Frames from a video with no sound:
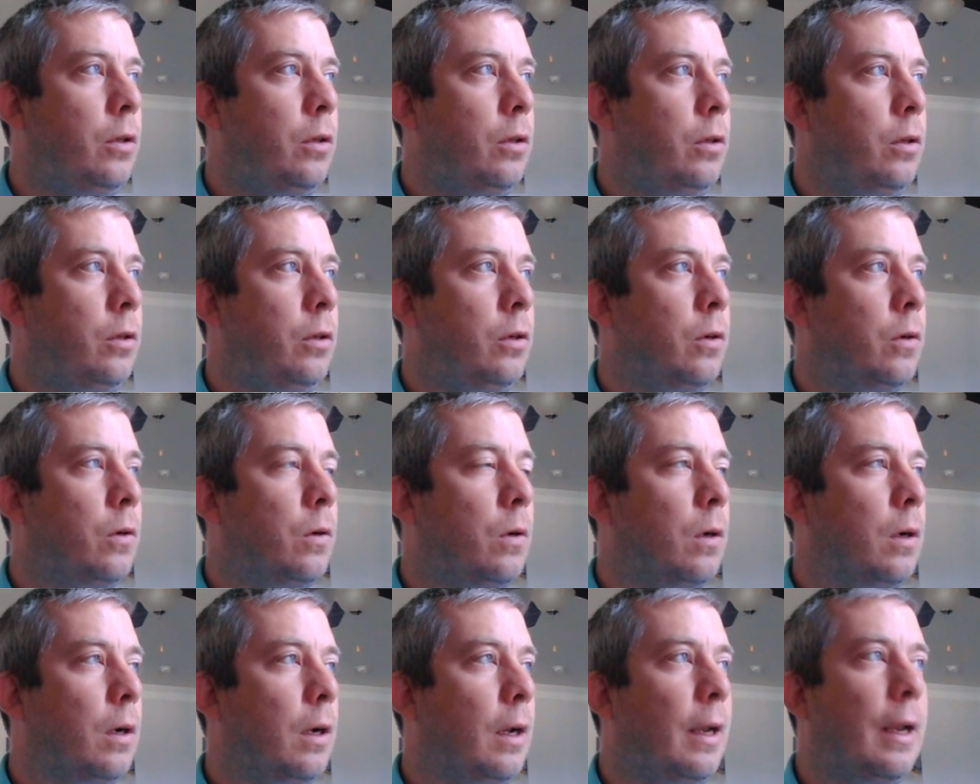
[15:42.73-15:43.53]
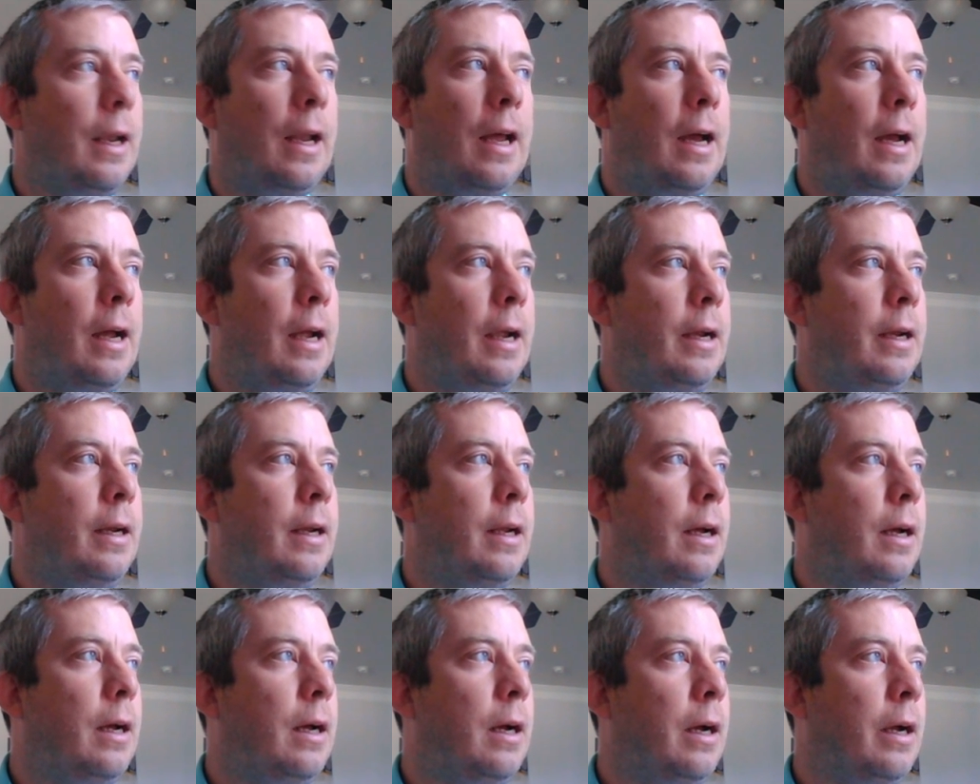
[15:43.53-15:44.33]
Your line
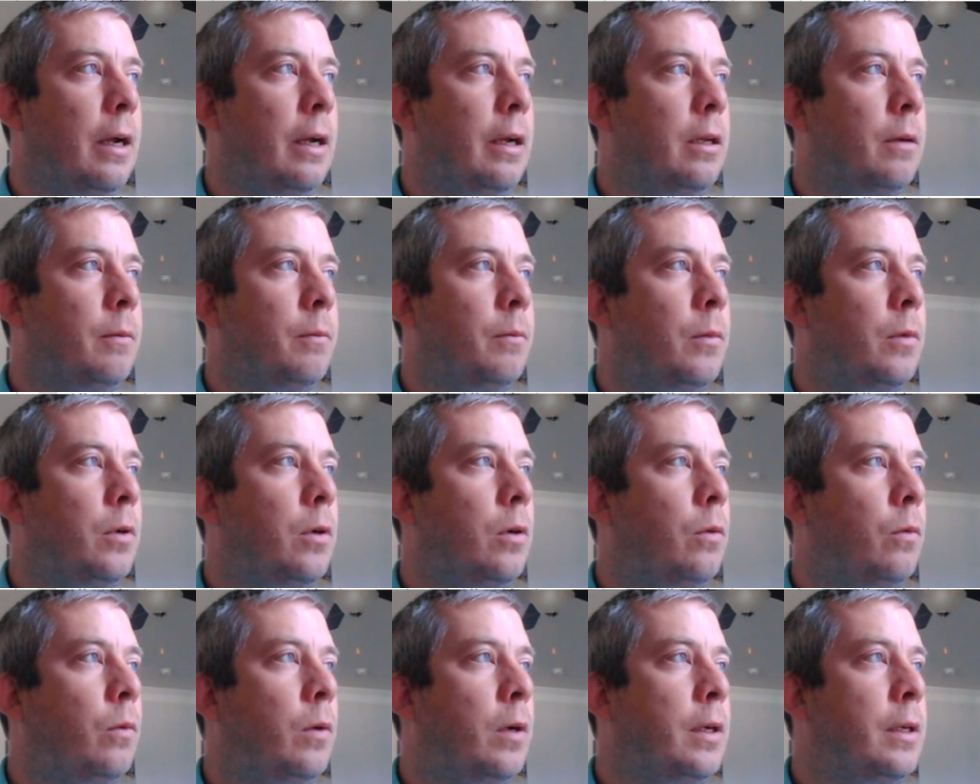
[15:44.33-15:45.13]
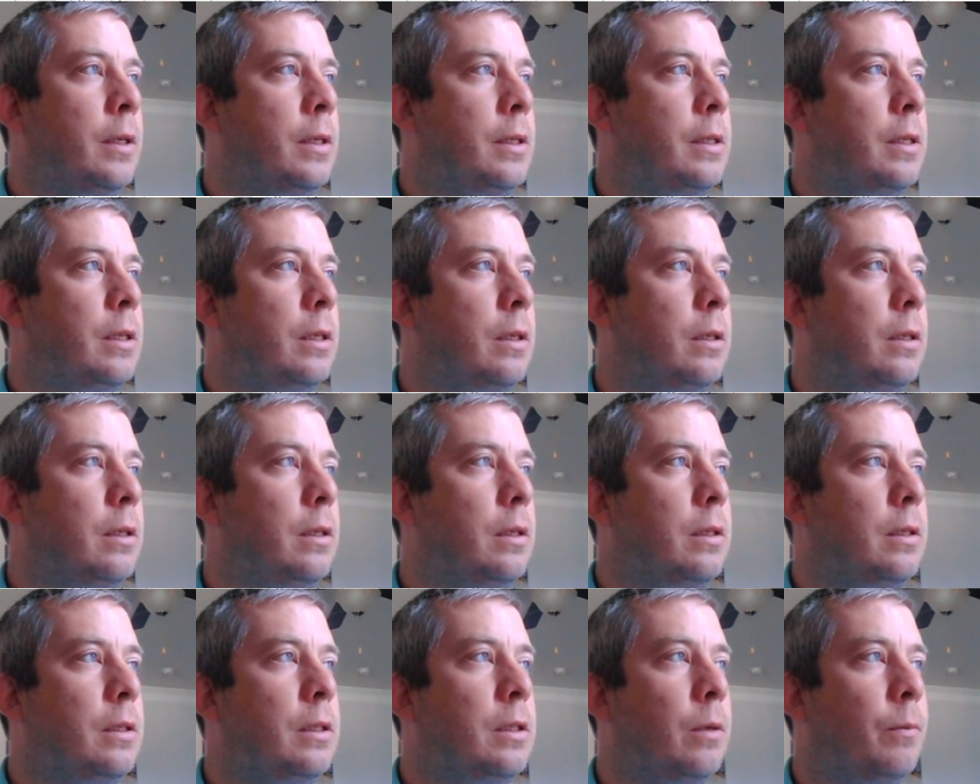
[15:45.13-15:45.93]
item was
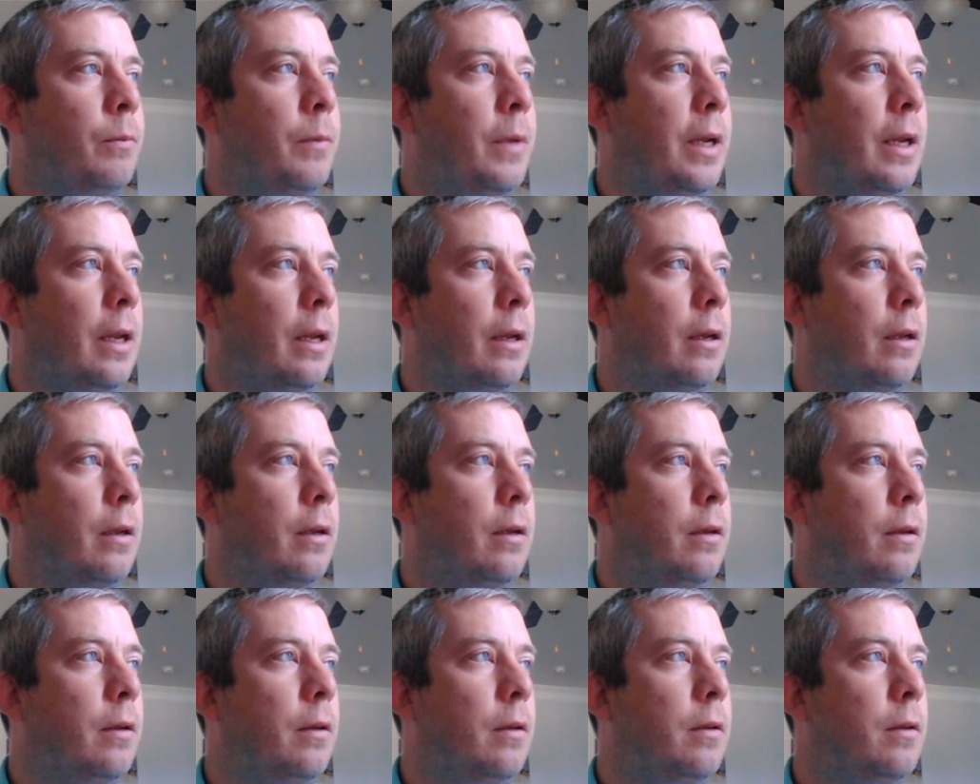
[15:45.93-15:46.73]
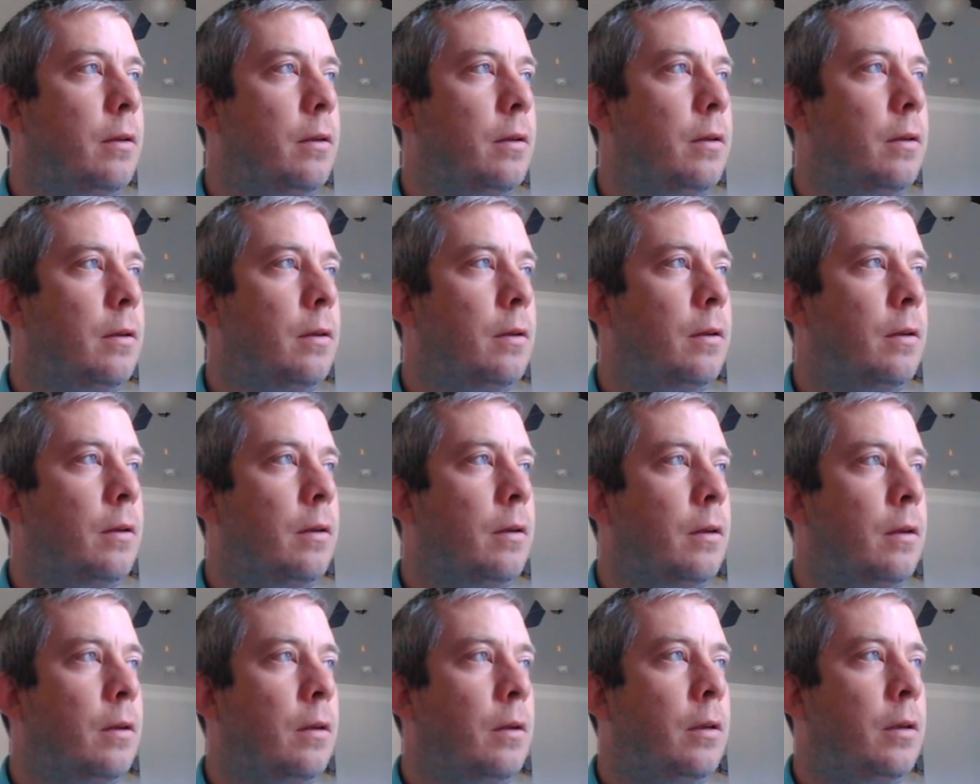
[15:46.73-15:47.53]
submitted.
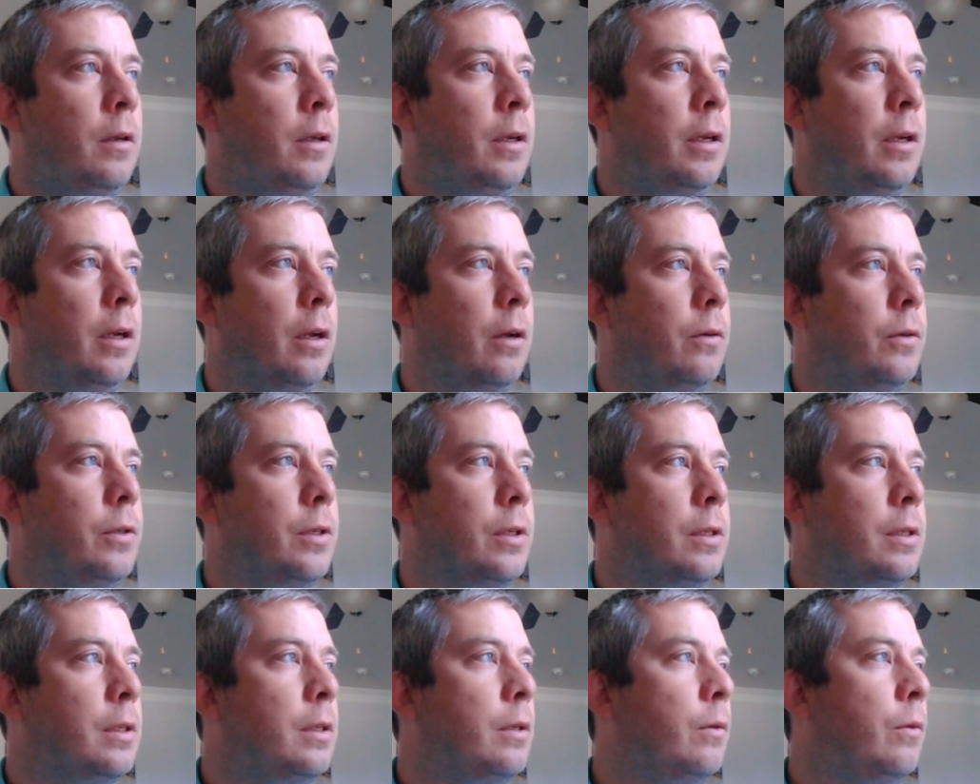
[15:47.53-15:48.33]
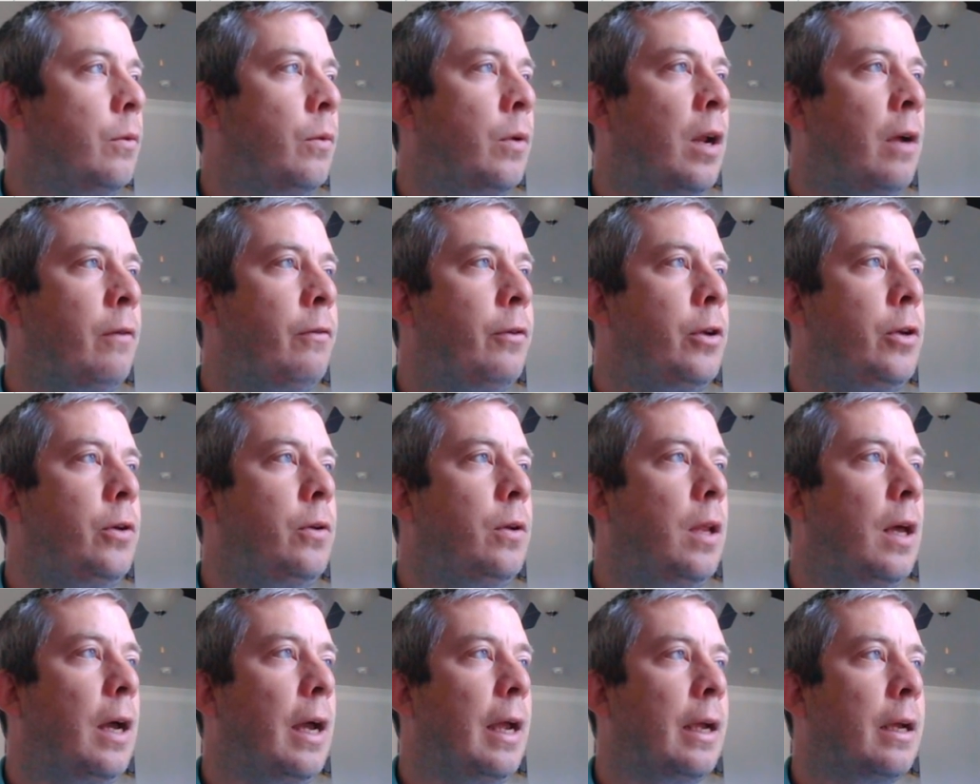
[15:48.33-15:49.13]
You know, just whatever you'd
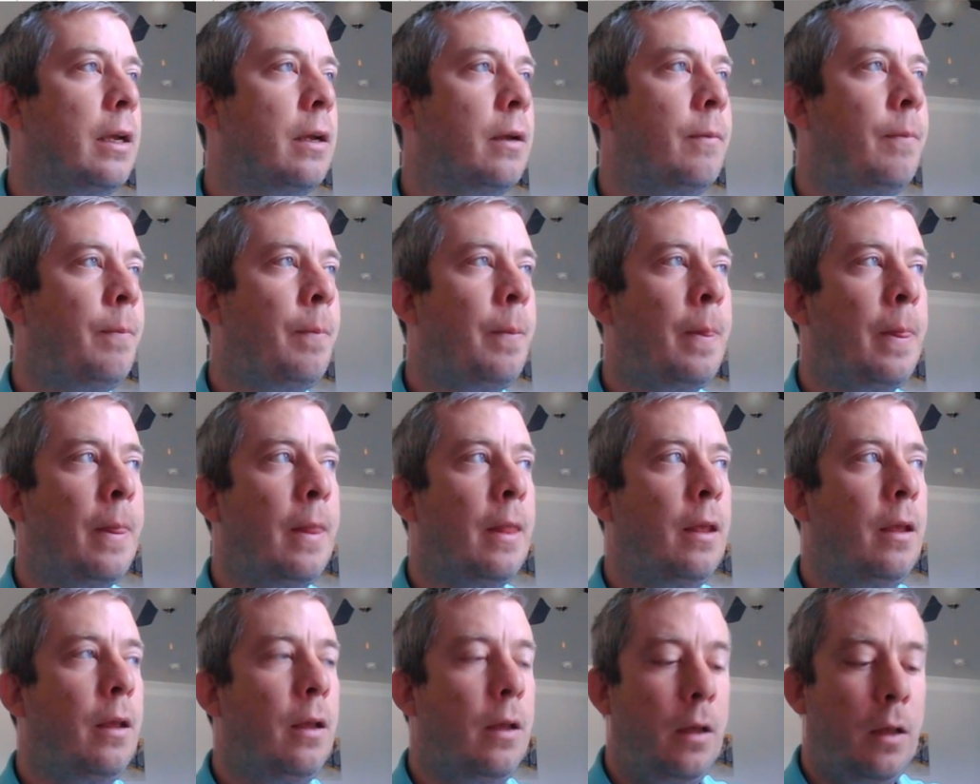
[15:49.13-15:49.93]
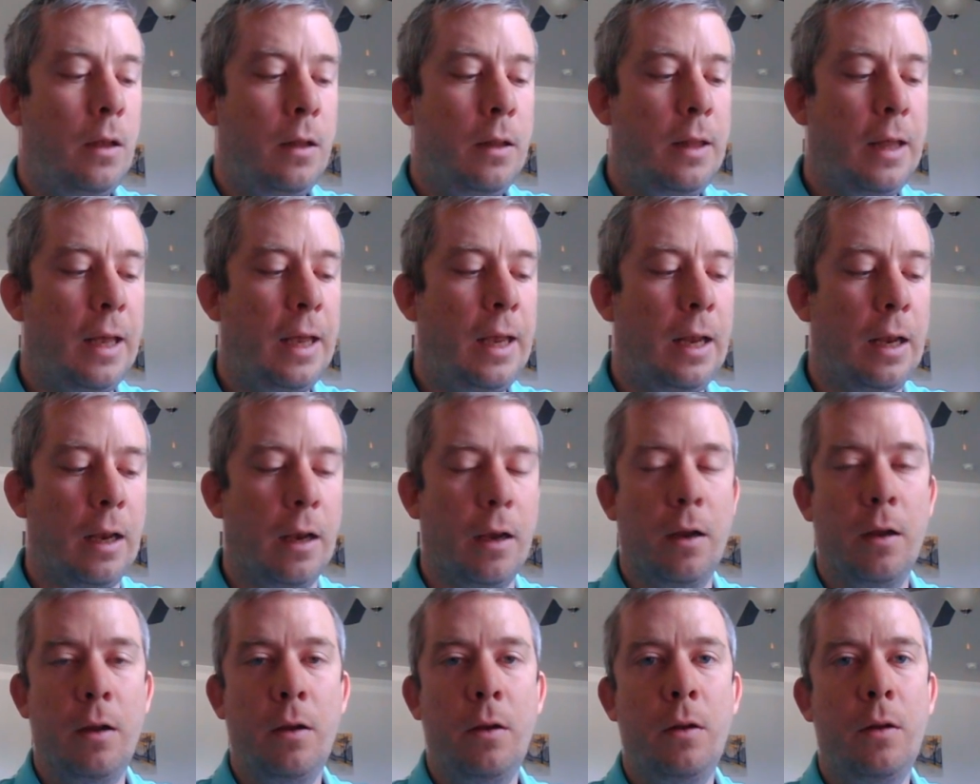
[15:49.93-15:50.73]
like. Then
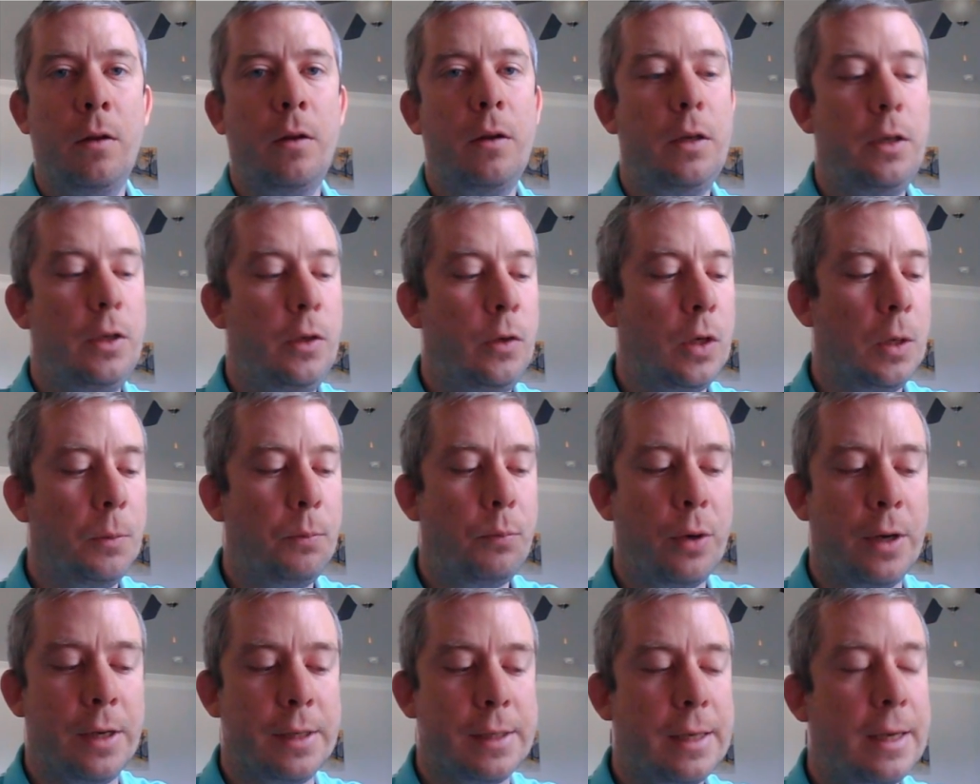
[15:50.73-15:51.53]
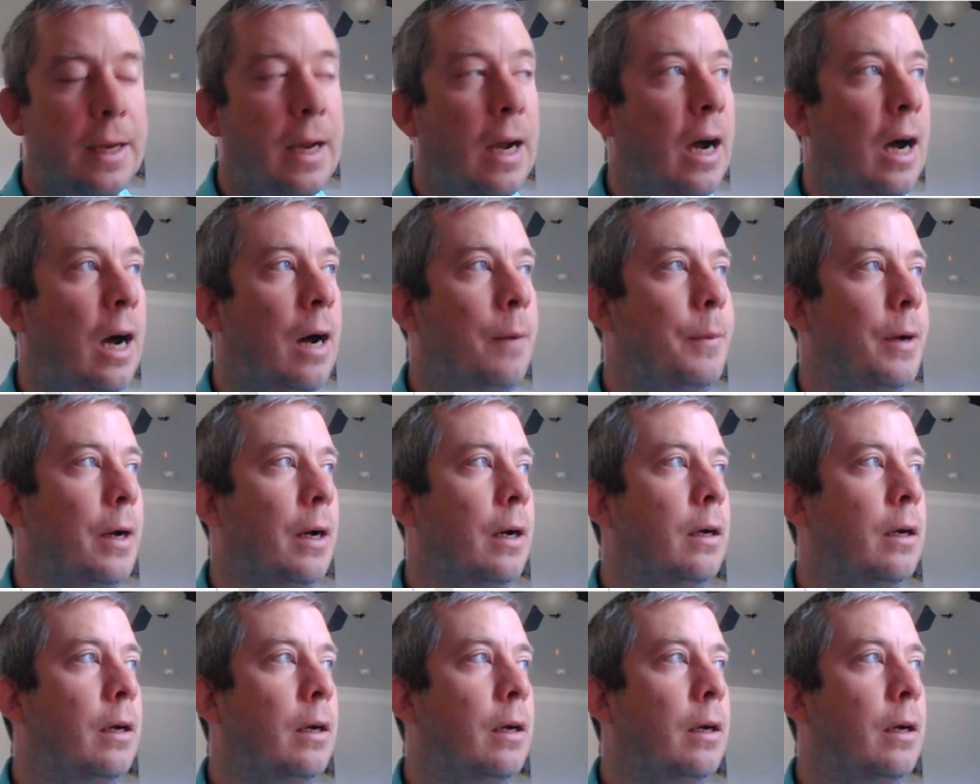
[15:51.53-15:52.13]
you can press comma.